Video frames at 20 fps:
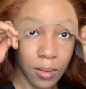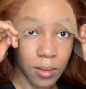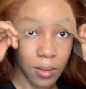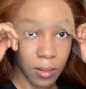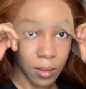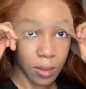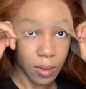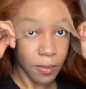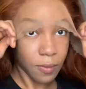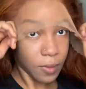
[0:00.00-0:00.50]

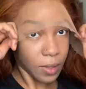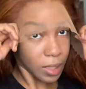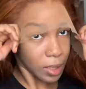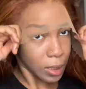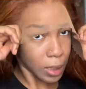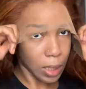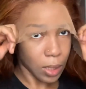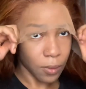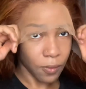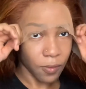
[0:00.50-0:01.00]
It fits
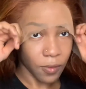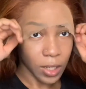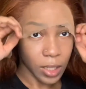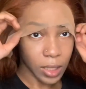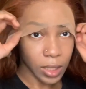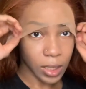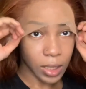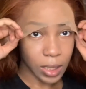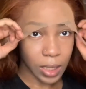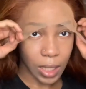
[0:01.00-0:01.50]

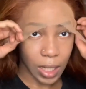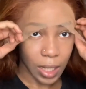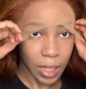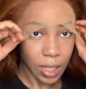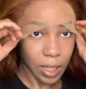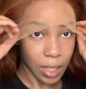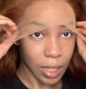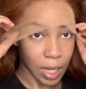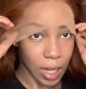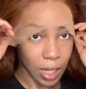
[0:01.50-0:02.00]
very
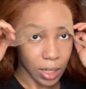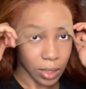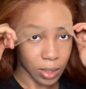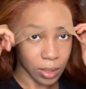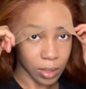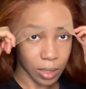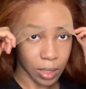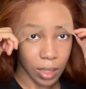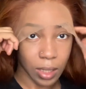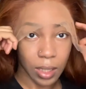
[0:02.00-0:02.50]
tight,
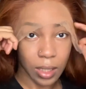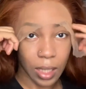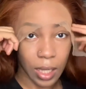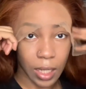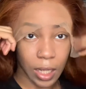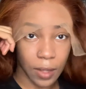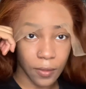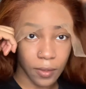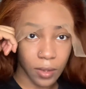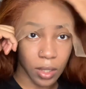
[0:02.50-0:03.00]
actually. Like,
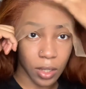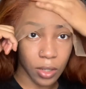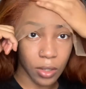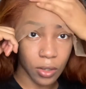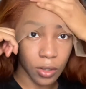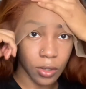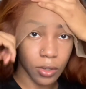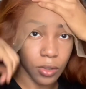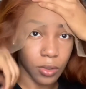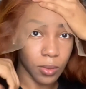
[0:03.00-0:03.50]
I feel like you
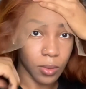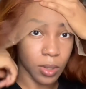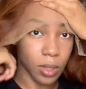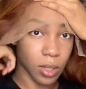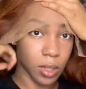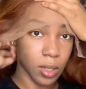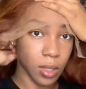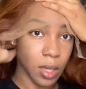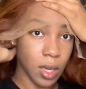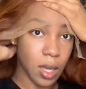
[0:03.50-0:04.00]
could do
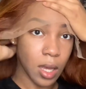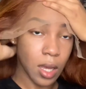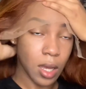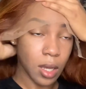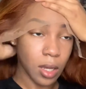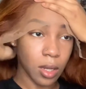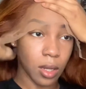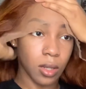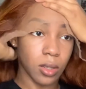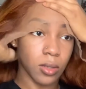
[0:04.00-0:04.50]
a
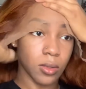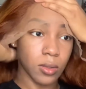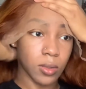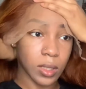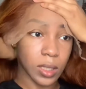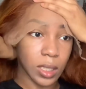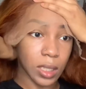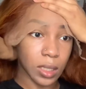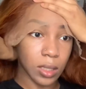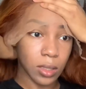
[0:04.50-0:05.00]

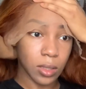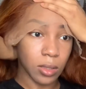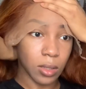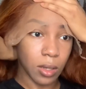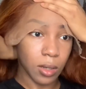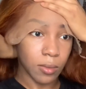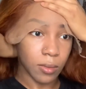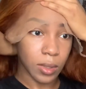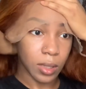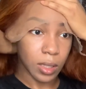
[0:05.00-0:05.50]
glueless
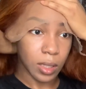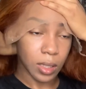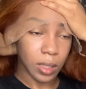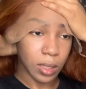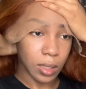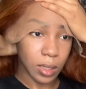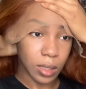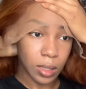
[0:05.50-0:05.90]
install with this.